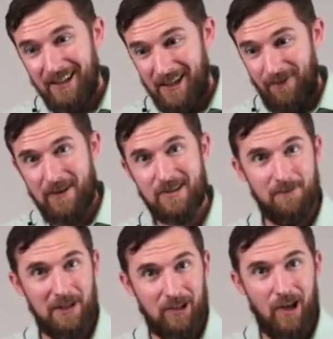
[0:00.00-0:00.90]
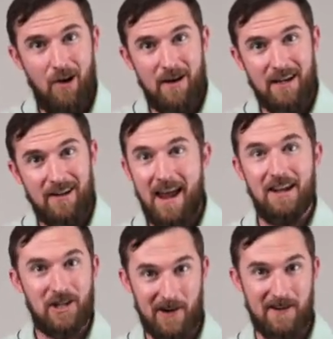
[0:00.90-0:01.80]
They found something glowing, and
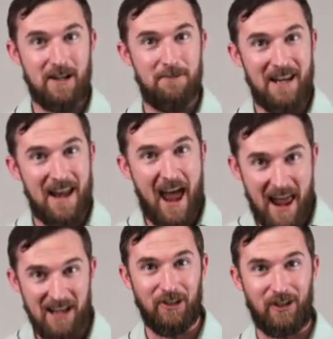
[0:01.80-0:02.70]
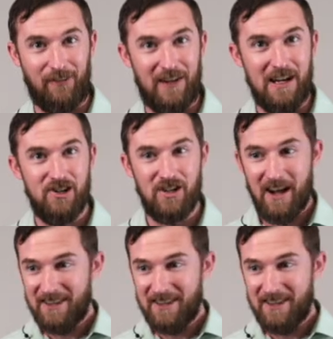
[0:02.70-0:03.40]
it turned out to be an anglerfish